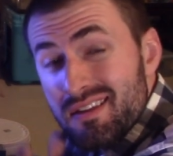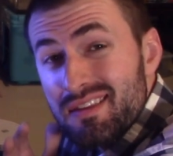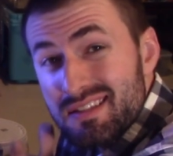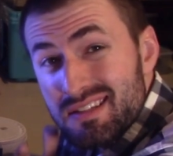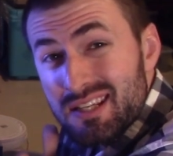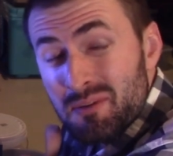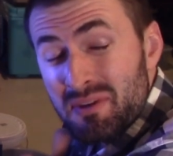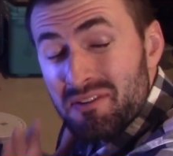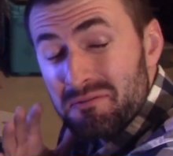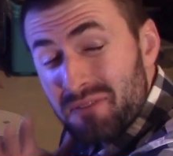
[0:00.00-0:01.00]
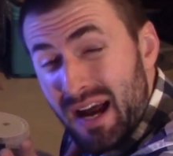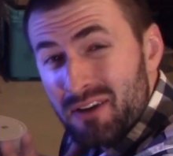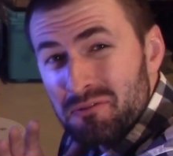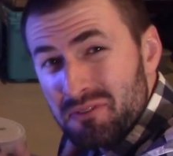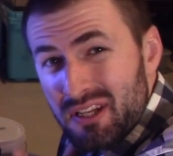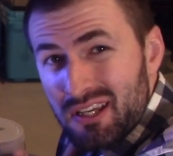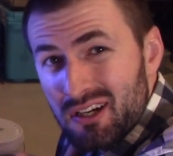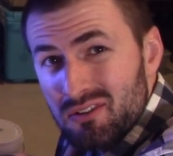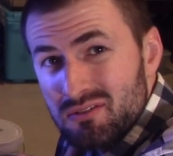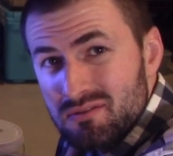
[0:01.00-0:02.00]
this is going to be the final
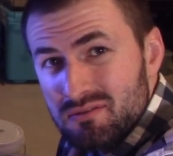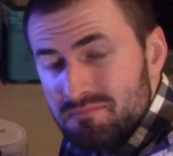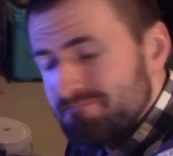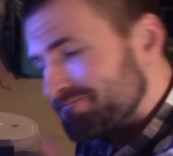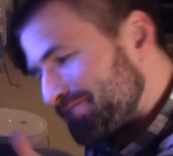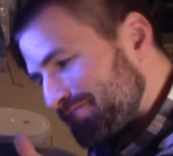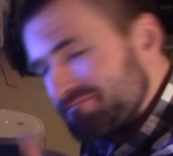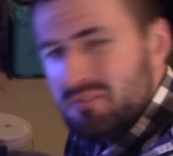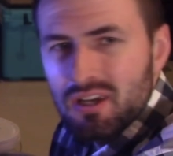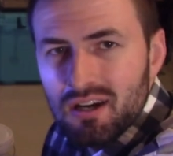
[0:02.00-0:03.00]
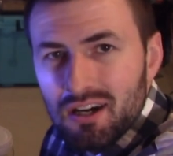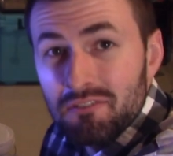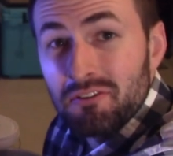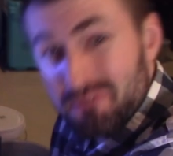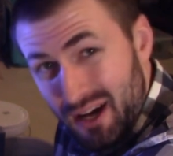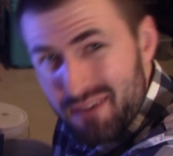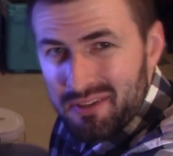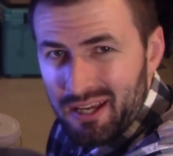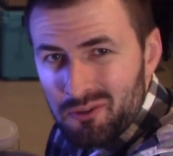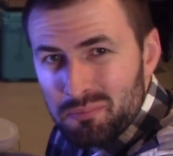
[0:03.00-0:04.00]
video of the five
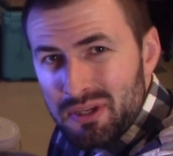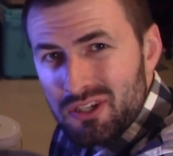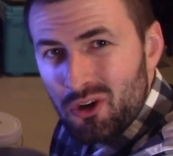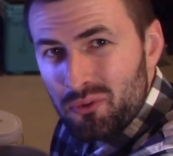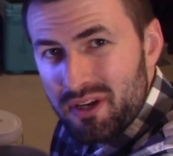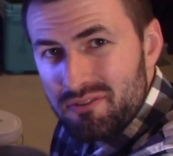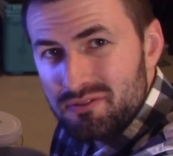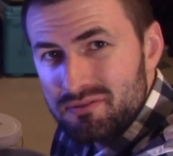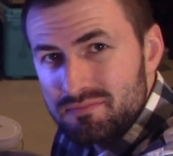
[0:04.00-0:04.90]
gallon Pico Reef.